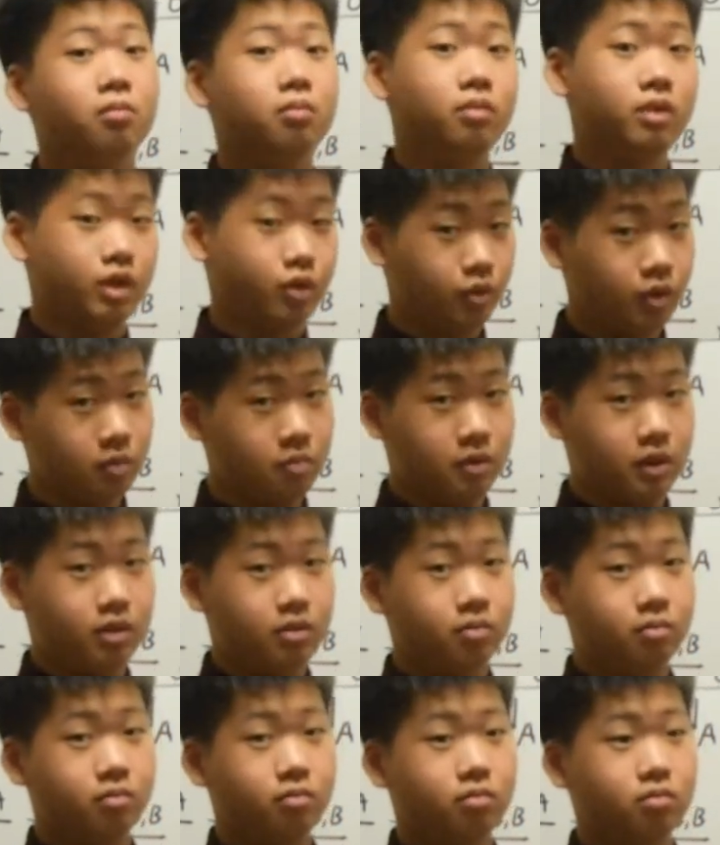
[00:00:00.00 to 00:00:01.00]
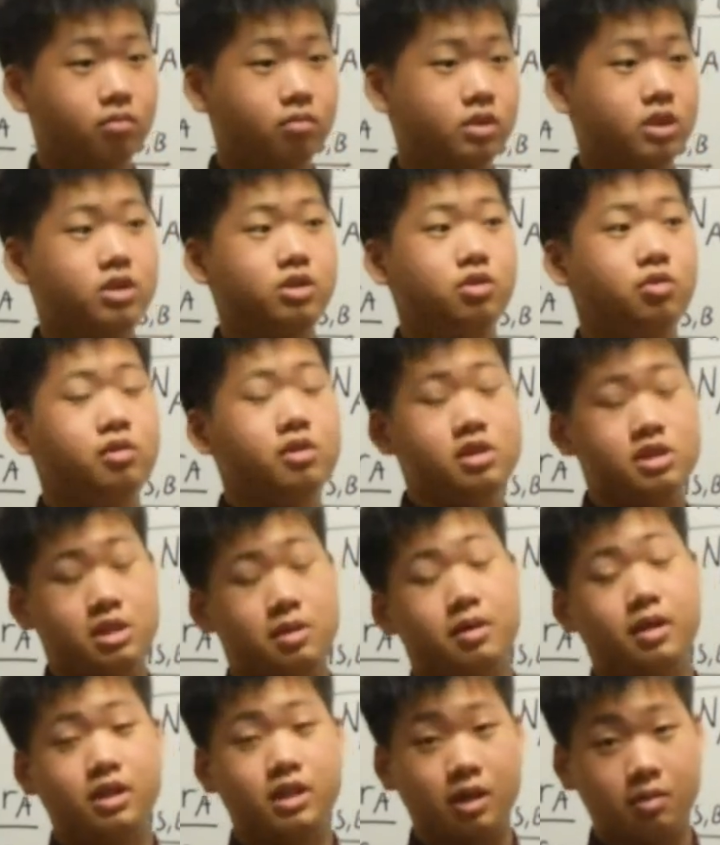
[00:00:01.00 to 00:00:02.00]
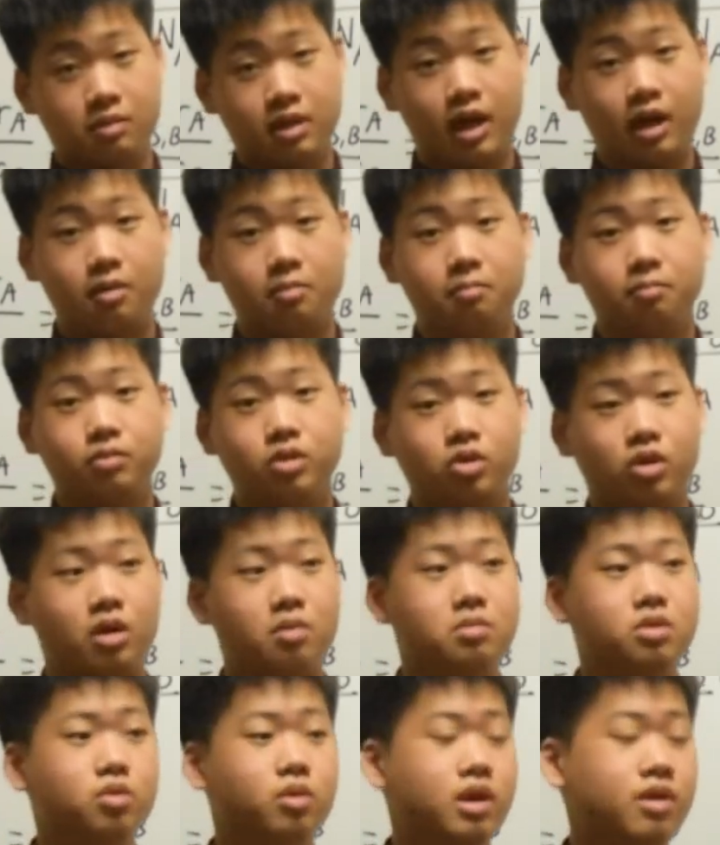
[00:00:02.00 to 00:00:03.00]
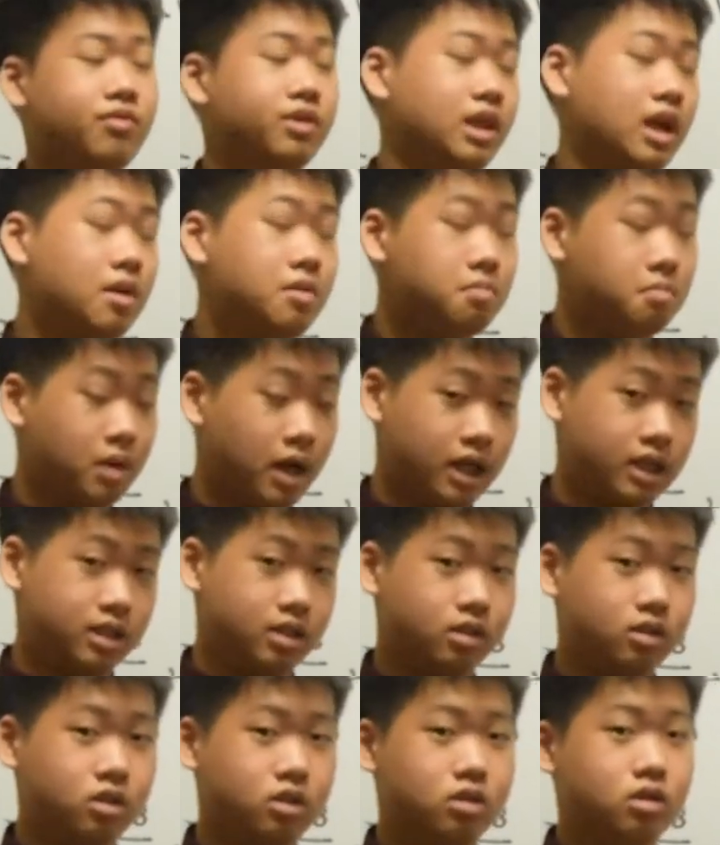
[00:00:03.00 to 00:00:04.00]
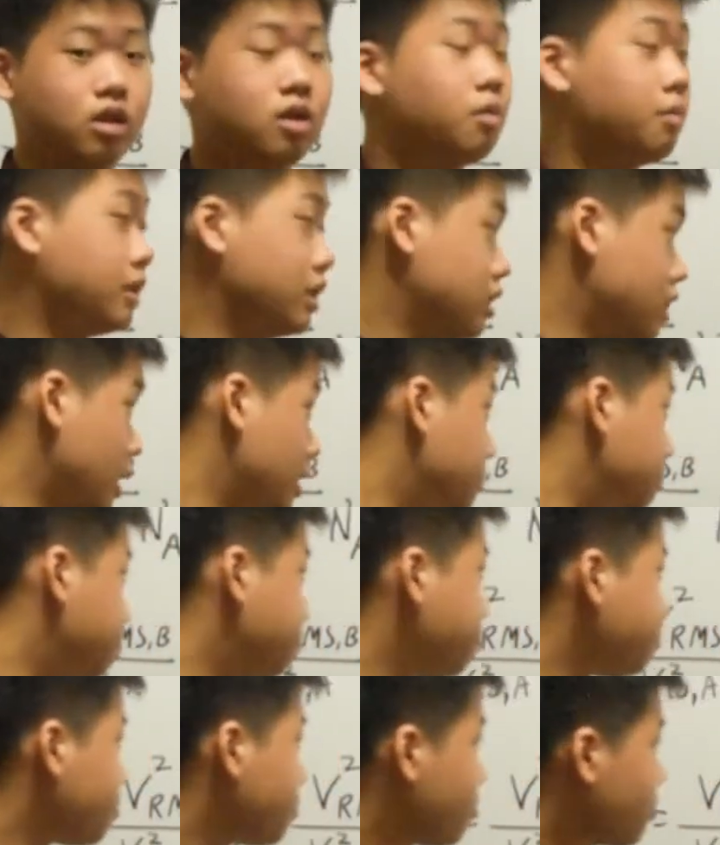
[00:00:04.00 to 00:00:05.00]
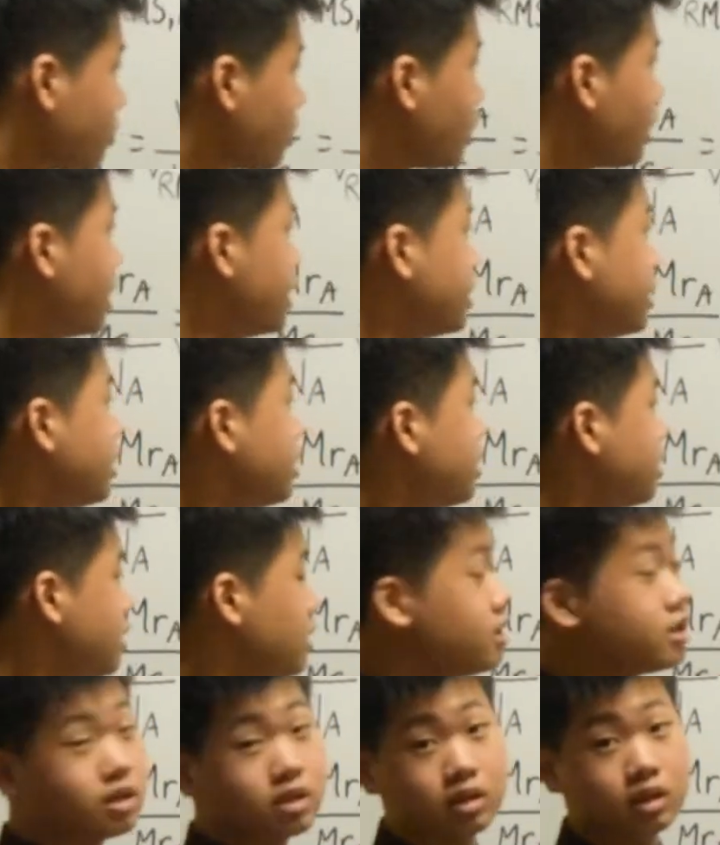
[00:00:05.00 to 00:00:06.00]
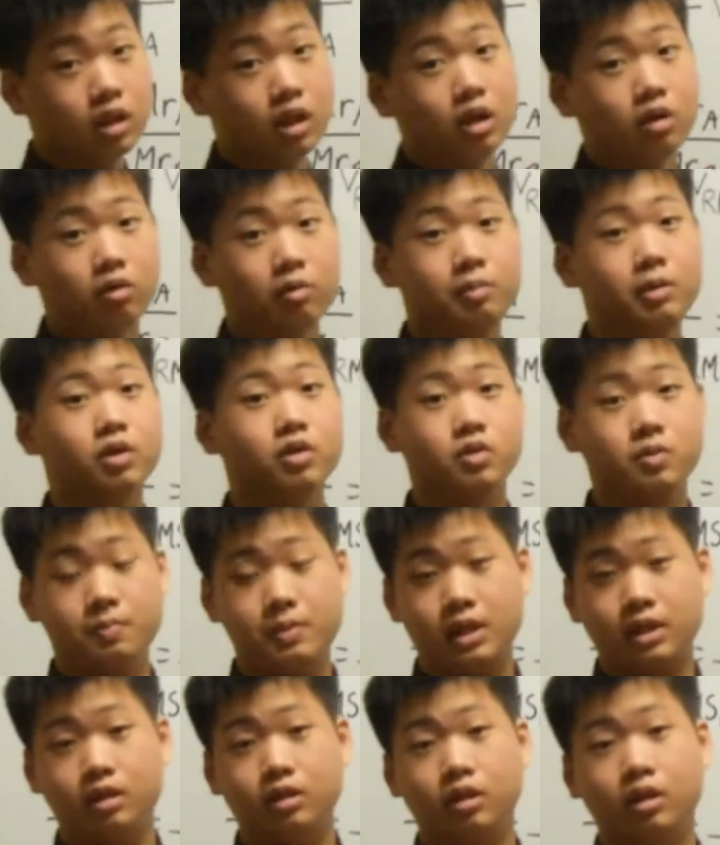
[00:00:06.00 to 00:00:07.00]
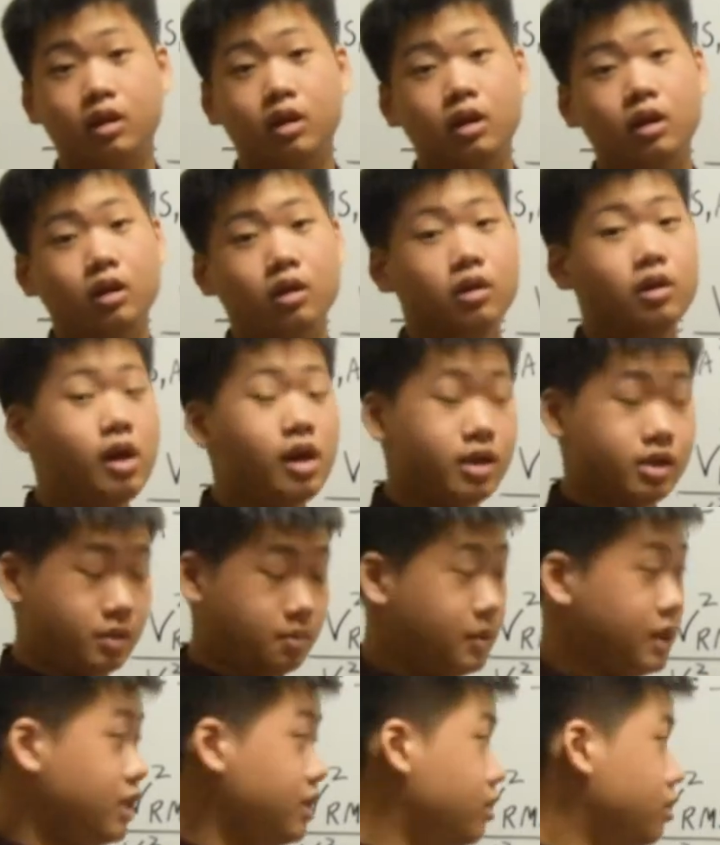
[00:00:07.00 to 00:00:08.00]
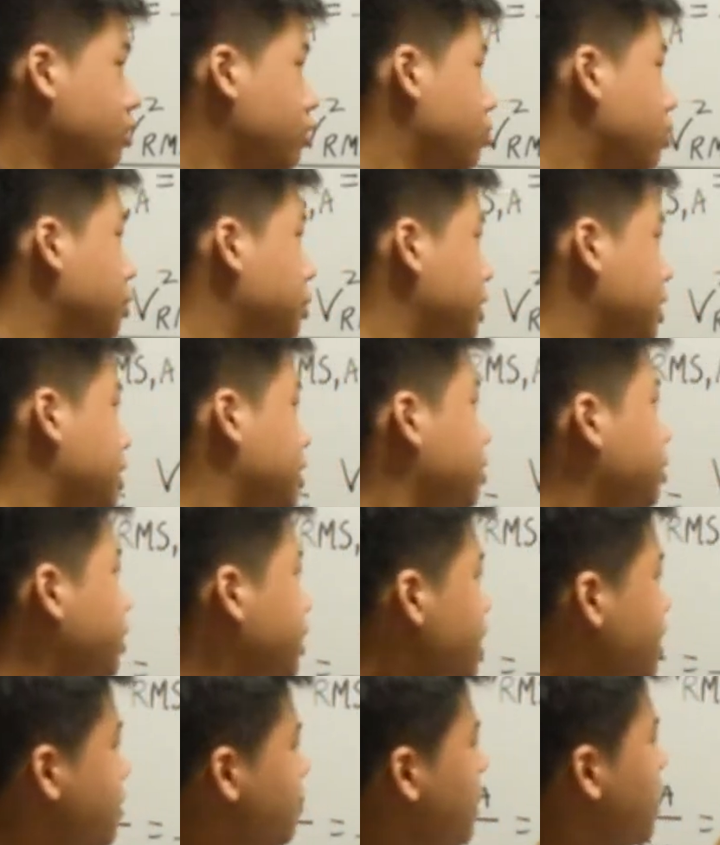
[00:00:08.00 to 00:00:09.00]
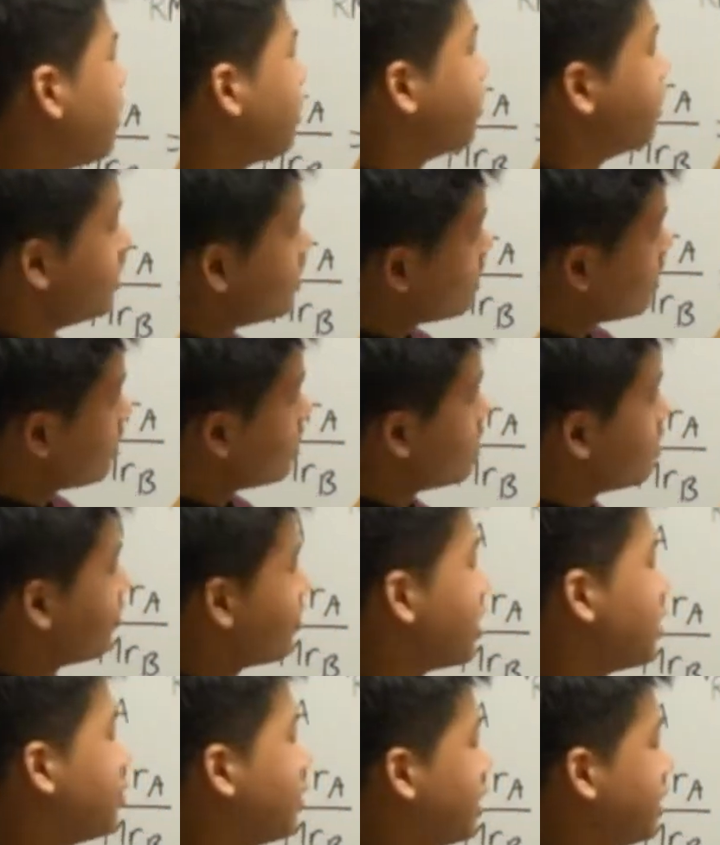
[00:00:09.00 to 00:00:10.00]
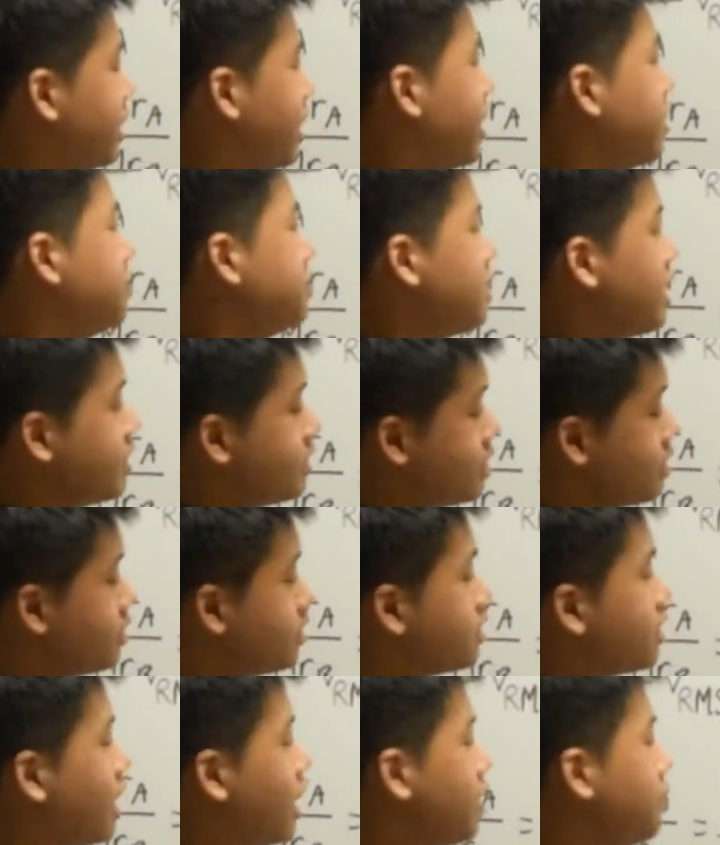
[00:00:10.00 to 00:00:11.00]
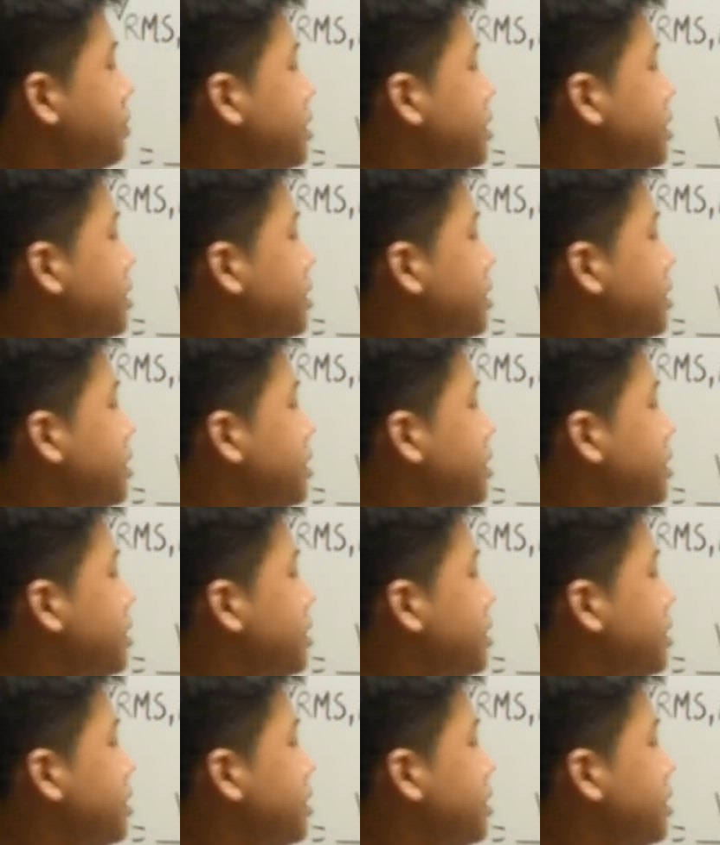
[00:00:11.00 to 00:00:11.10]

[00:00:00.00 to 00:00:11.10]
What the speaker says: It would be, since you release them at the same time. So that means whatever time passes, it will be the same. And since this would be your speed will just be your distance divided by time. And since time